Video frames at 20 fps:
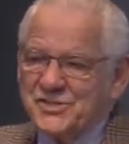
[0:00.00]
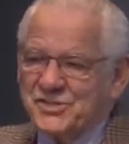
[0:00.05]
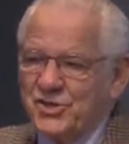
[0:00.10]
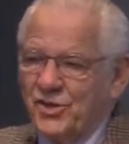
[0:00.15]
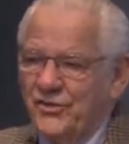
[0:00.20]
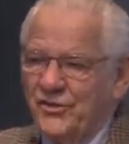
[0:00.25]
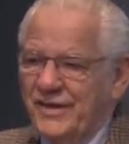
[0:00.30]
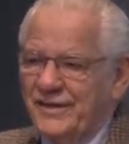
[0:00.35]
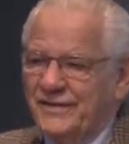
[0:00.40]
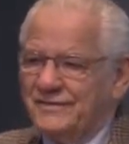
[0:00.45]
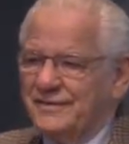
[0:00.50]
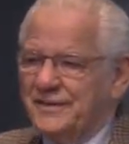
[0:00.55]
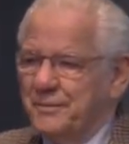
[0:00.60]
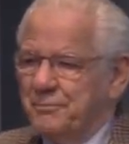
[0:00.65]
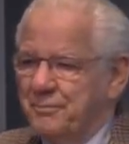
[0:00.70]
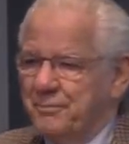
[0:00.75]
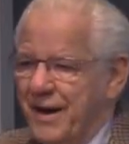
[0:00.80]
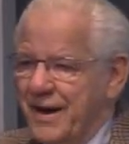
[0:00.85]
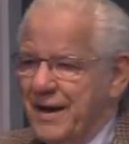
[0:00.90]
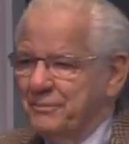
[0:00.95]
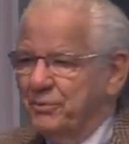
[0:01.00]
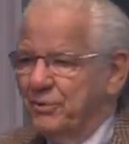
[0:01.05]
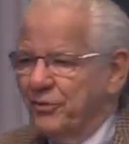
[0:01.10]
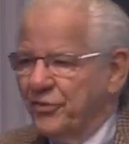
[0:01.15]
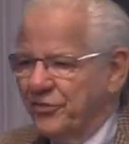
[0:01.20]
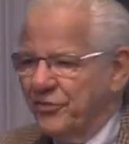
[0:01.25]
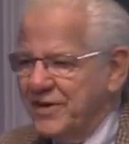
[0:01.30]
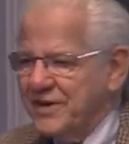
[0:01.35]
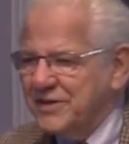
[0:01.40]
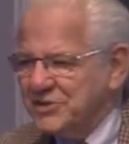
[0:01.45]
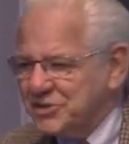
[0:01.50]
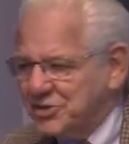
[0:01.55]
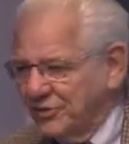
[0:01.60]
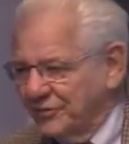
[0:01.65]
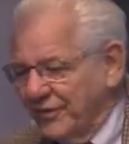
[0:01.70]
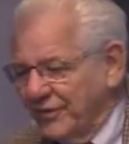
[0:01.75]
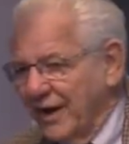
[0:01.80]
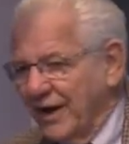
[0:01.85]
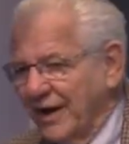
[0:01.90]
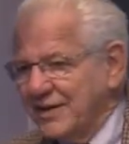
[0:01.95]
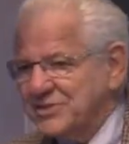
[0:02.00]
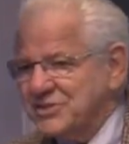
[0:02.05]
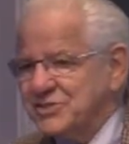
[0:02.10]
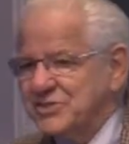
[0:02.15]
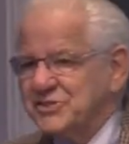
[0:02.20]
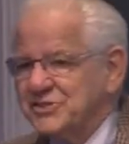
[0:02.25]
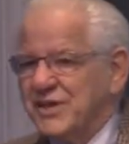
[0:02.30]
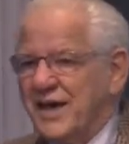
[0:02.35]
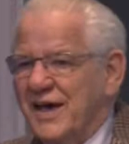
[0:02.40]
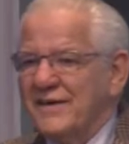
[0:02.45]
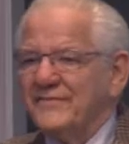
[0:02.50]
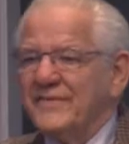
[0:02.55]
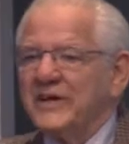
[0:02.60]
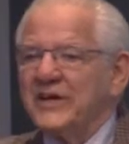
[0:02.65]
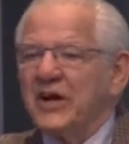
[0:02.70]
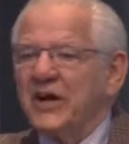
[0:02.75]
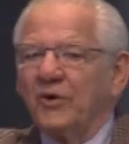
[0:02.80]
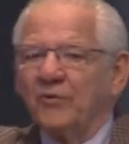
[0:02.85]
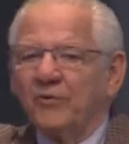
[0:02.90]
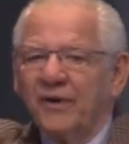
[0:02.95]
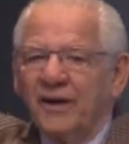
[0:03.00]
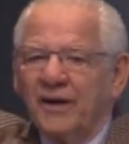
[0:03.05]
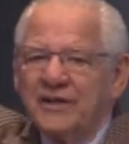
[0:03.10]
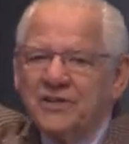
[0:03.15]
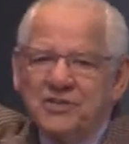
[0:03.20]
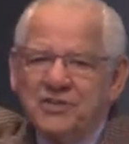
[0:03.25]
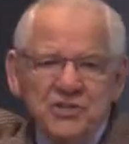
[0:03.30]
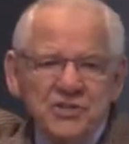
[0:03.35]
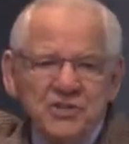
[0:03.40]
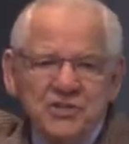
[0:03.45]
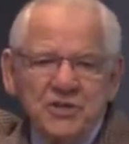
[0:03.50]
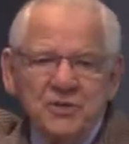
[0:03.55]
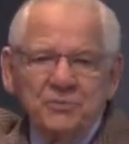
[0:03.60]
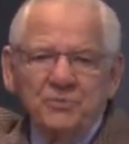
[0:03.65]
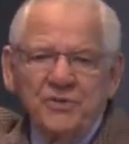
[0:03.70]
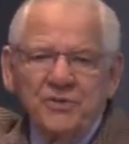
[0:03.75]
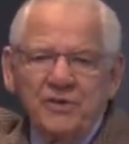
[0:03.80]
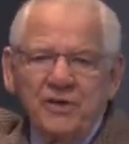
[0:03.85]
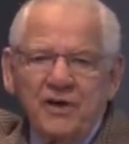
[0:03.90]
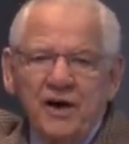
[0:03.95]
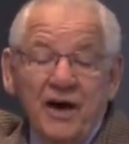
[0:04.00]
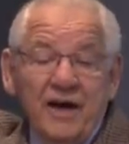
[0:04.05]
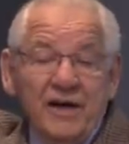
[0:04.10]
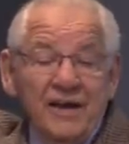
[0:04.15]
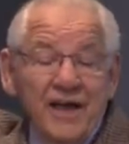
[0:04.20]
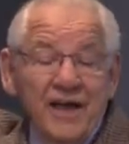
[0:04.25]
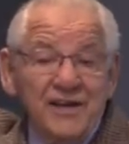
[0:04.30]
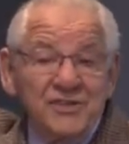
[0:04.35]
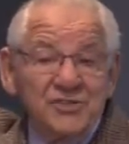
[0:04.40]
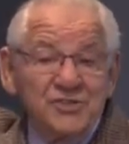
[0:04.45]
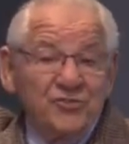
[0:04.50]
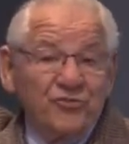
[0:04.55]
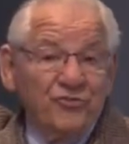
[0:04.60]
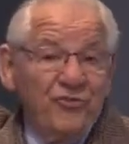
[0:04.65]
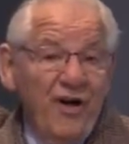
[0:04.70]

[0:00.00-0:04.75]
so that the Bible thinks of us as having a relationship with God as